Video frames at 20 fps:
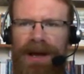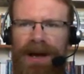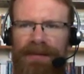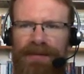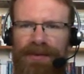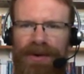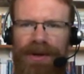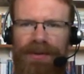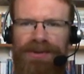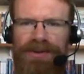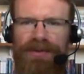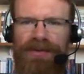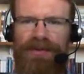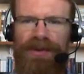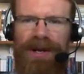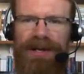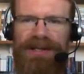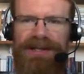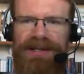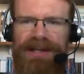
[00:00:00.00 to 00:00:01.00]
Uh, for he was
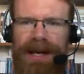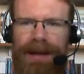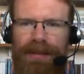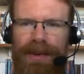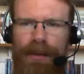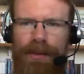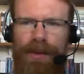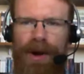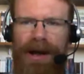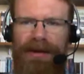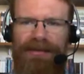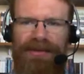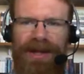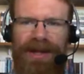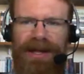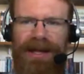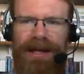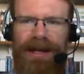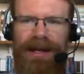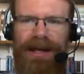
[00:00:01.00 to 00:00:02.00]
afraid to say my wife,
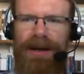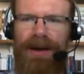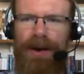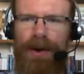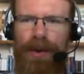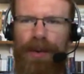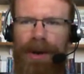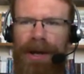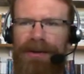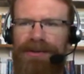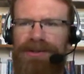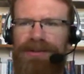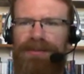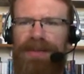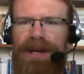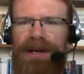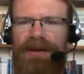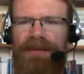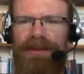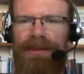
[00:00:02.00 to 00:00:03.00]
thinking, or else
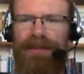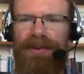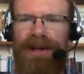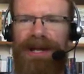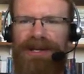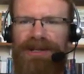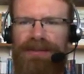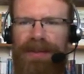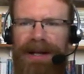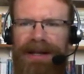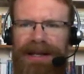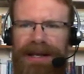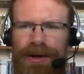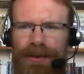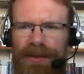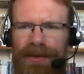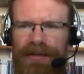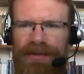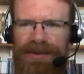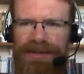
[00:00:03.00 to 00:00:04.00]
men of the place might
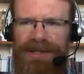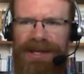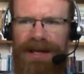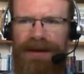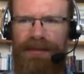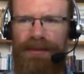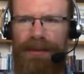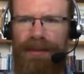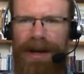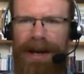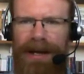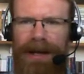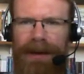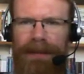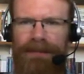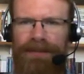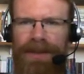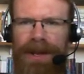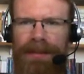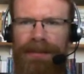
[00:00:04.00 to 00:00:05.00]
kill me for the sake of Rebecca,
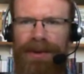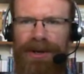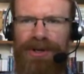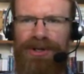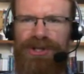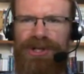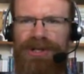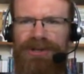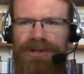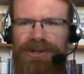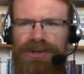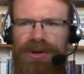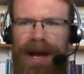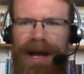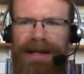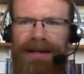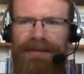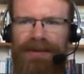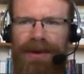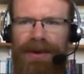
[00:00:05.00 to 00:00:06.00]
because she is
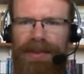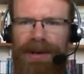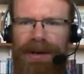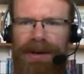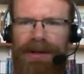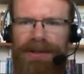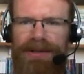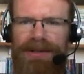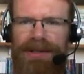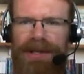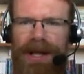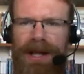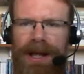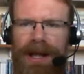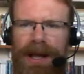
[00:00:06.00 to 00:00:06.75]
attractive in appearance.